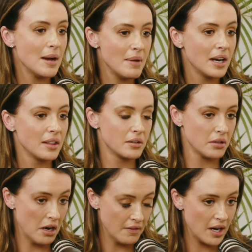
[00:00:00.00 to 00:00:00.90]
come out of the
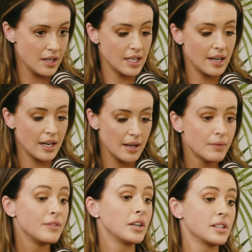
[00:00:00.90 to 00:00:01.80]
coronavirus and I
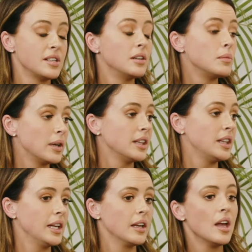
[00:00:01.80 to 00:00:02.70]
am focusing on one
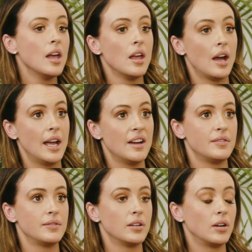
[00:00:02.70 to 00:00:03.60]
thing. I
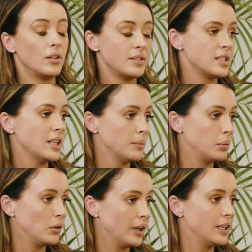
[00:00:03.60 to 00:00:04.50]
have obviously
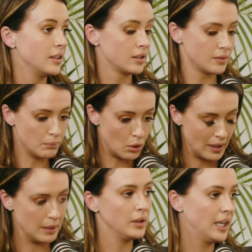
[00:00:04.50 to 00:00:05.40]
employed more
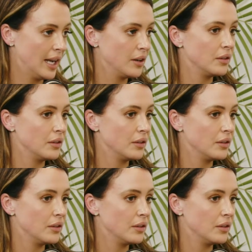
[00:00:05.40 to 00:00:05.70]
people in head